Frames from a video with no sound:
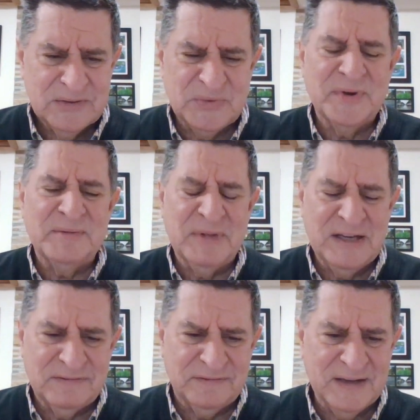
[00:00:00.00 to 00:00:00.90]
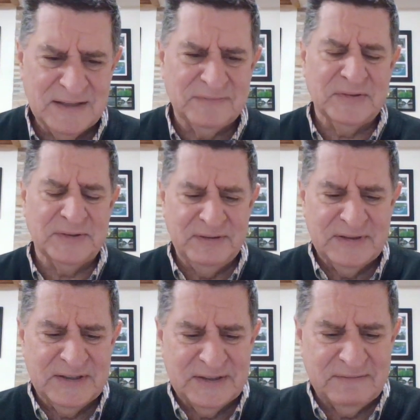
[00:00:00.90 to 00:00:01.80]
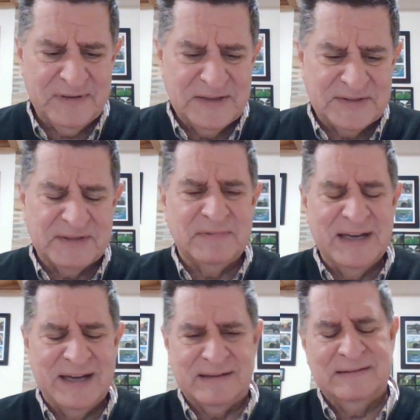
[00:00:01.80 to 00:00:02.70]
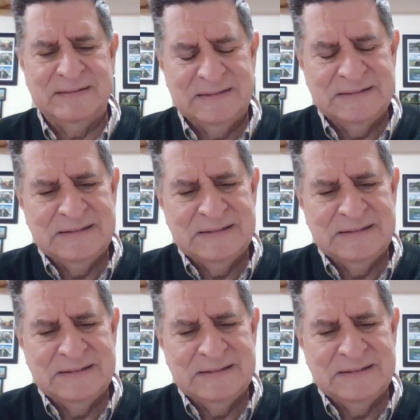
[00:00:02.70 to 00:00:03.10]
who remain faithful even in the face of death.